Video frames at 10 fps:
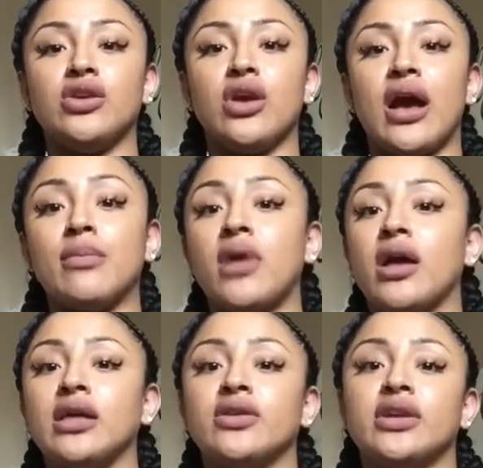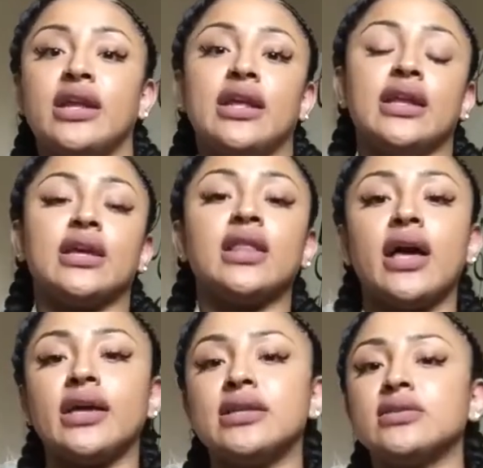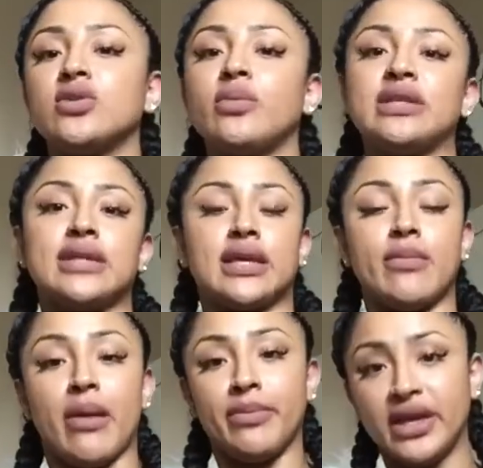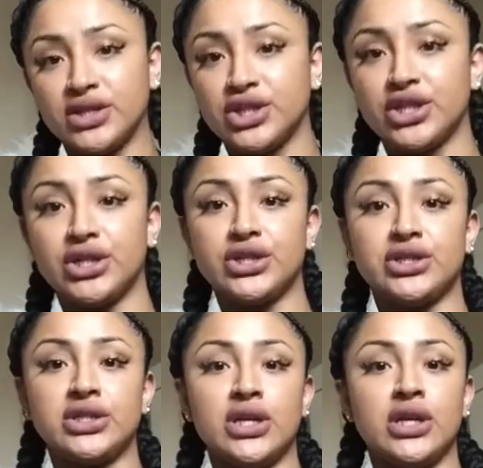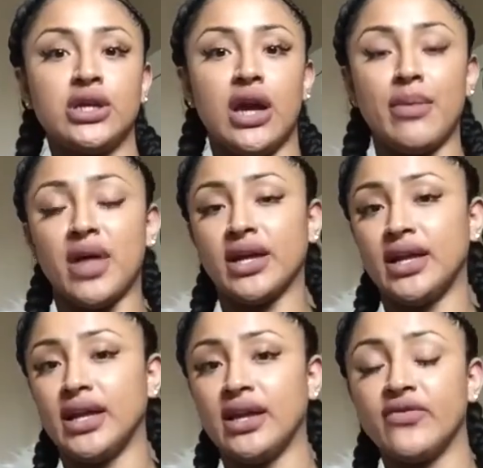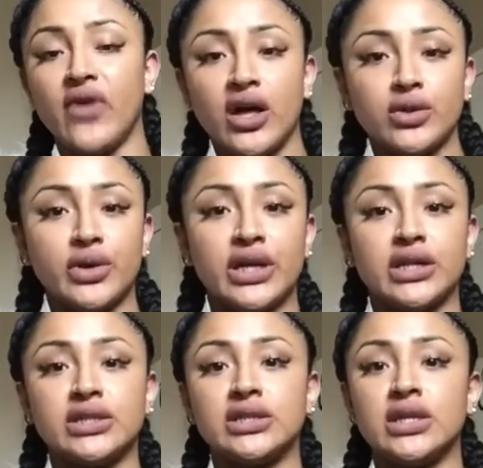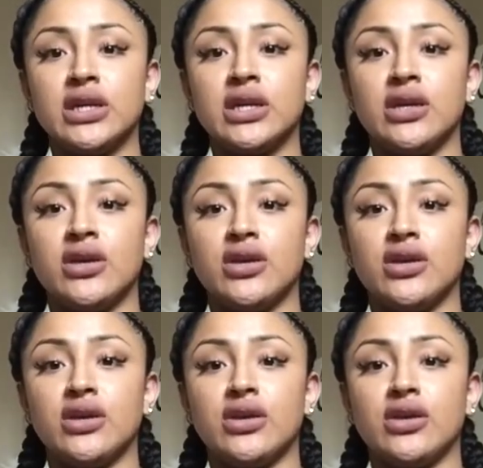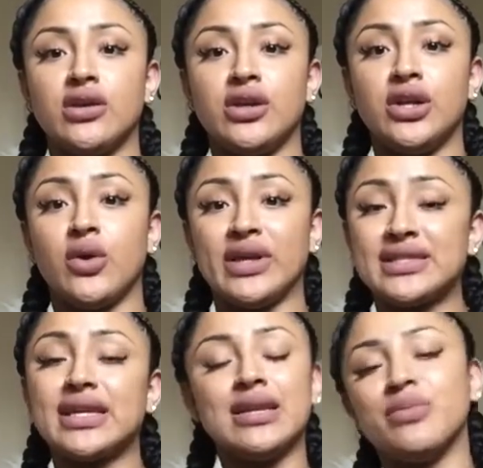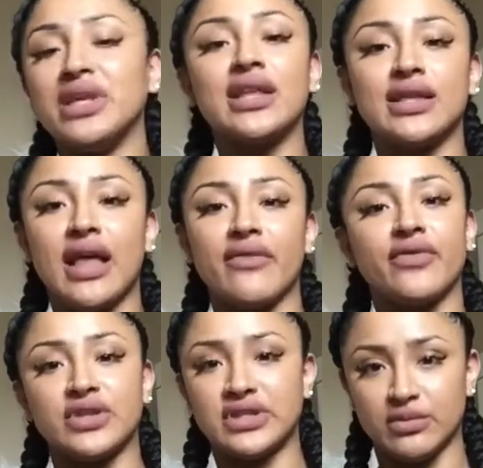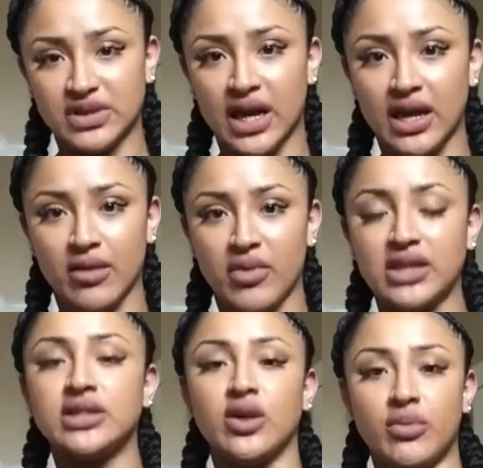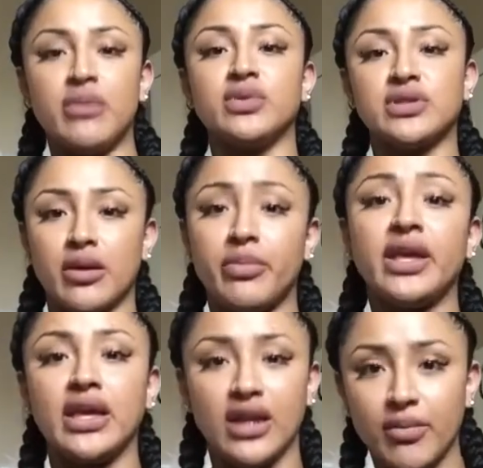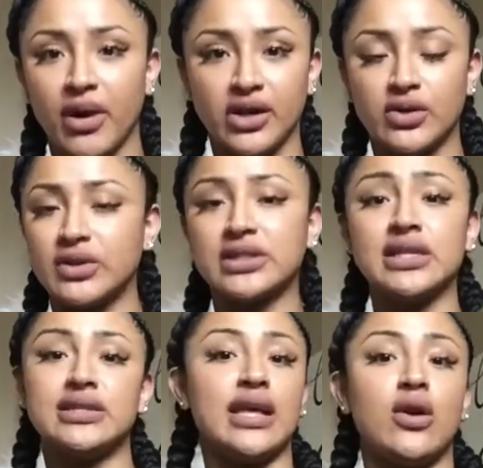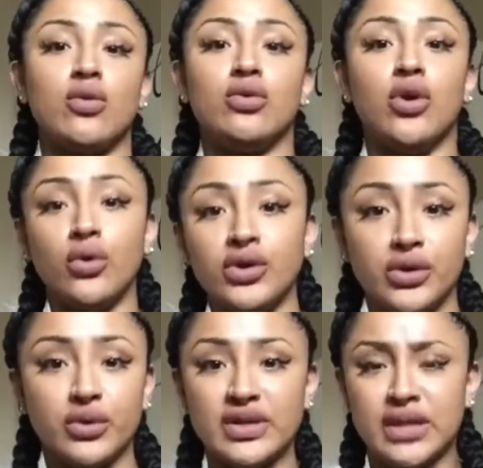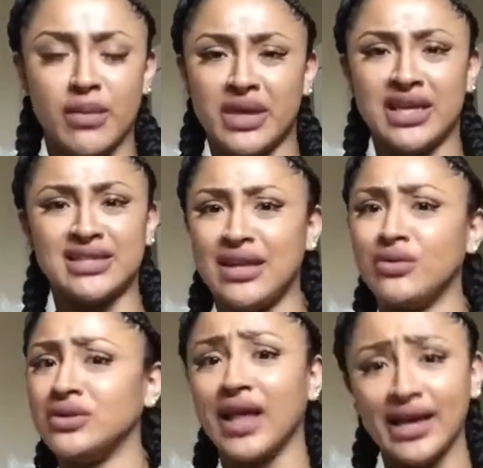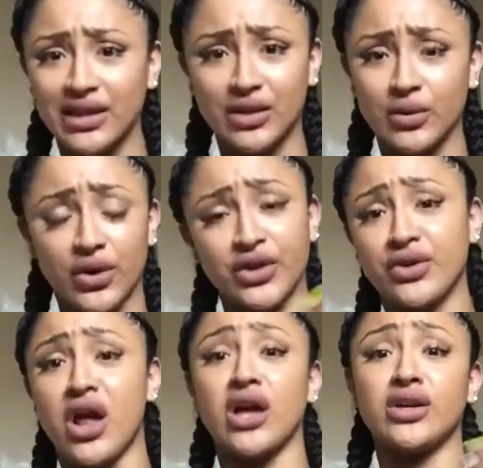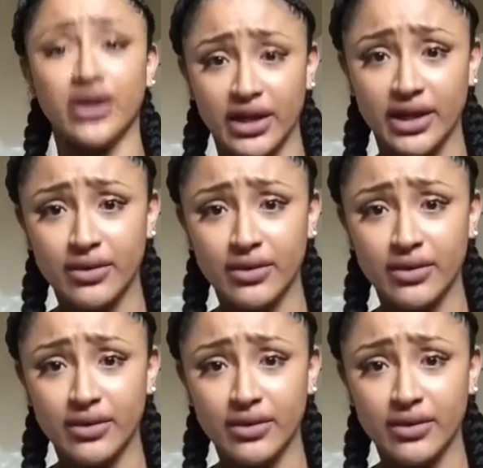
I'm not either getting any clients, nobody's liking my pictures, I'm not getting any followers, you know, it's going to be like that for some time until people start picking up on you. It's because they don't know you. It's not because they don't like you or you're not good.